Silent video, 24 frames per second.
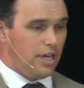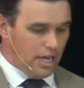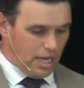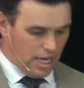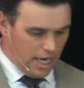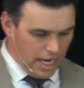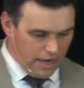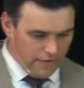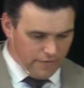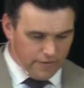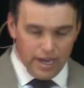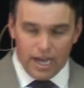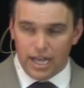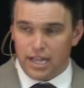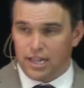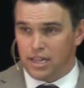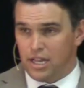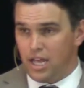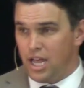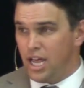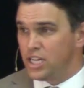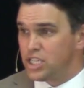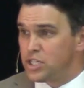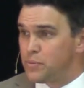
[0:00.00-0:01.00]
I've got
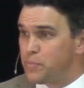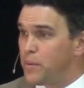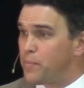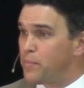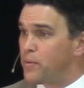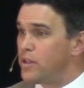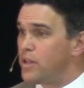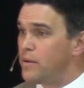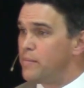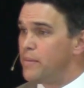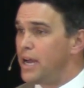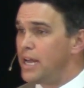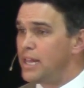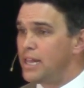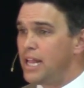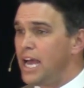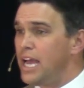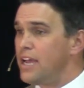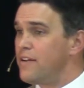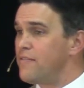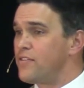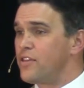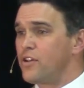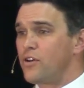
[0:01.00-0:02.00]
lost people in my
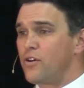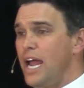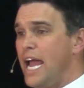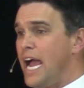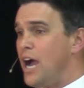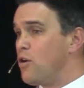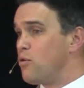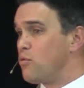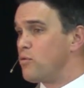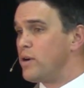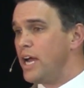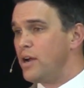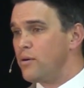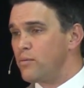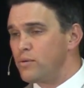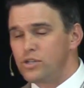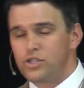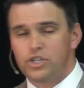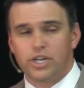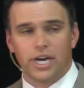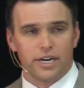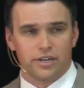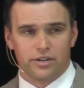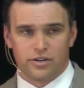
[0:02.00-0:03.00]
life that are outright
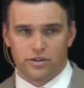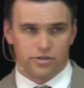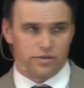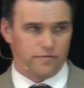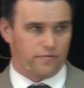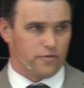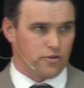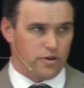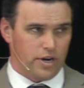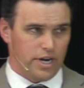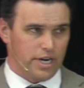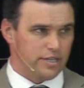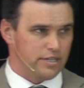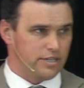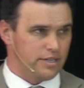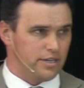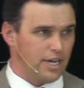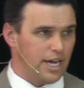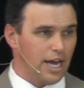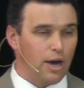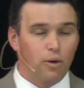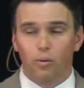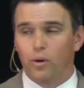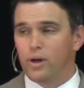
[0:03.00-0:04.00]
rejectors of Christ.
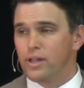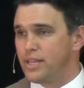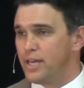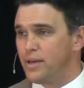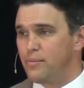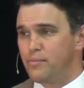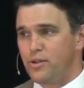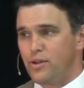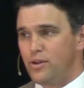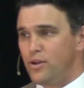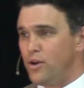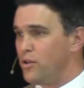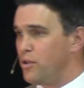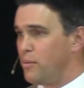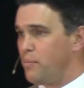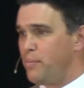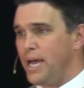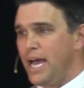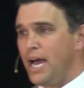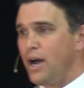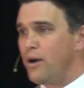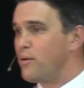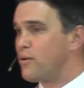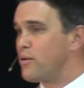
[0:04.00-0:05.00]
I want them to know the
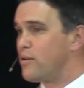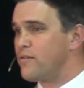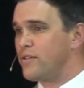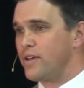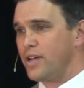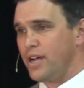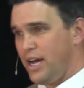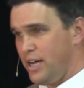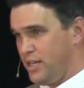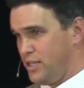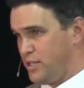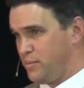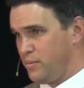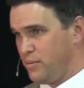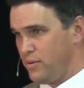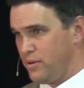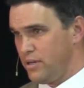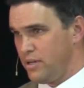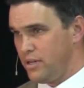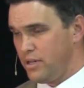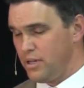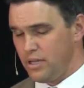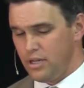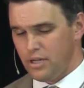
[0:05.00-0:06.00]
power of the gospel.
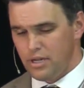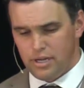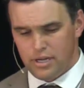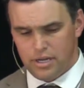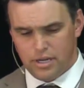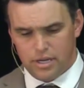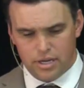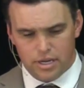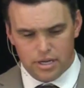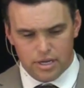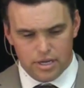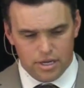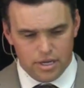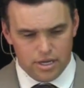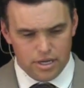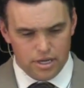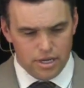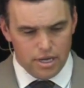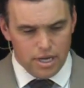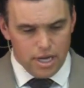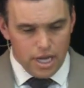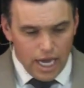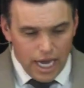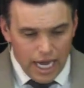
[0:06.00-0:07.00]

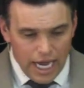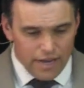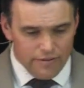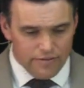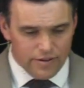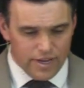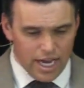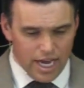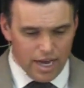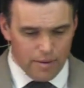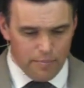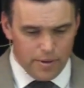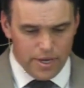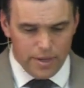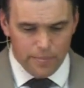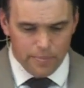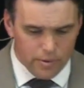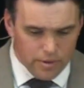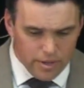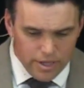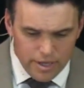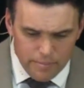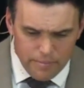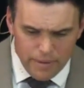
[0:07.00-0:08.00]
I've got
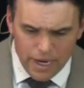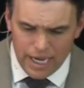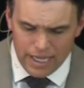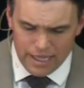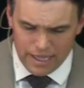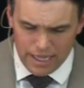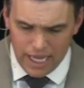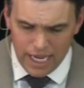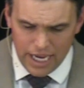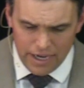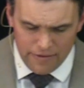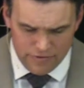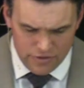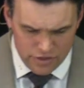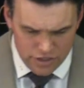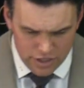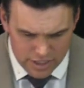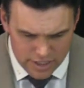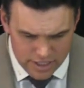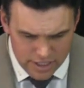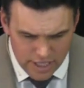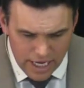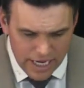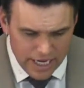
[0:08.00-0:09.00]
people in my life
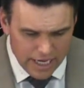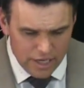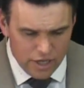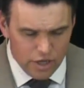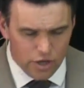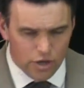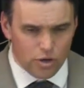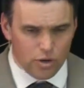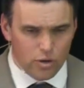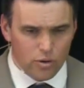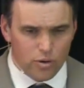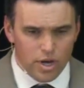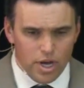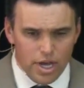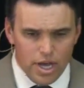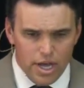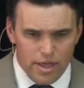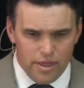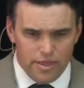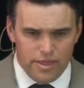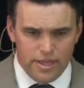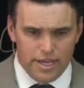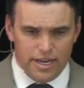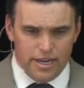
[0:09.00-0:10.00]
just like you
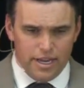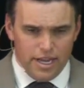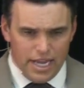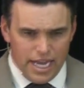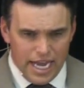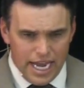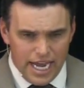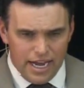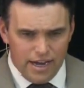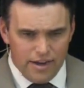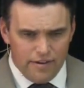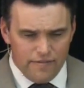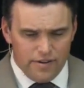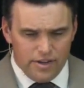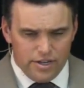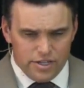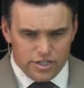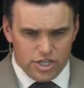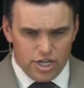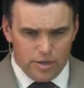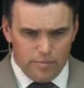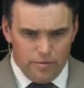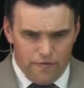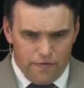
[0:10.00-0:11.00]
that have
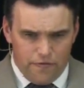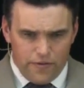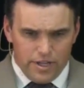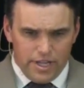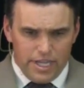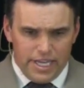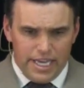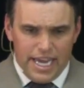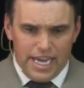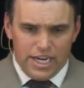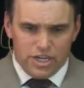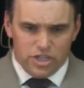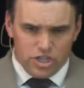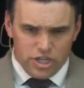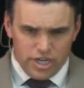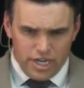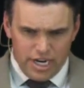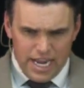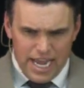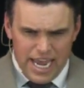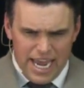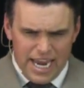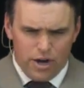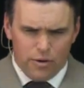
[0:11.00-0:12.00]
some affiliation and
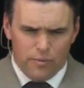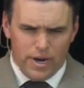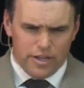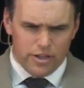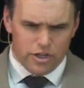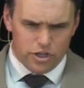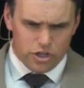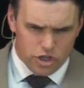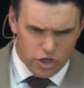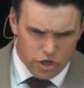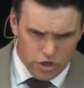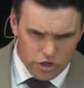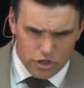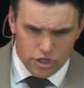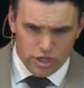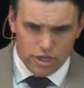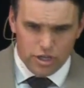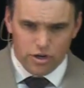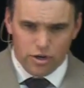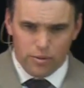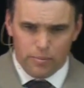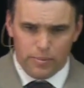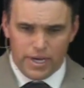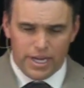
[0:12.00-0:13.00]
hang around the church a
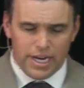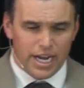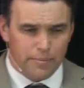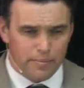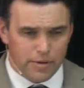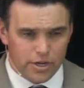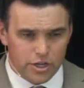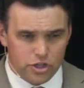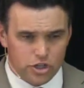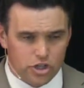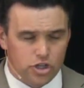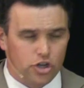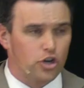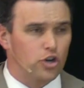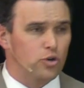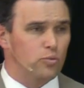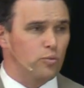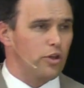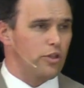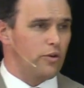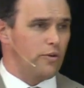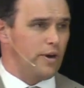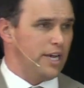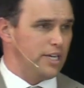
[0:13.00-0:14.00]
little bit, and I'm concerned
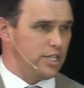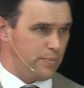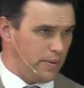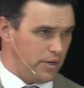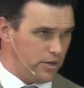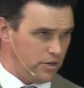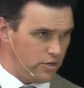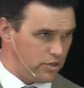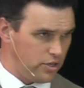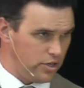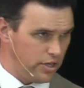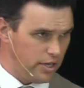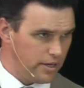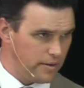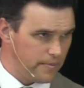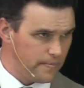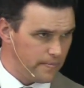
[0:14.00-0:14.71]
where they're at spiritually.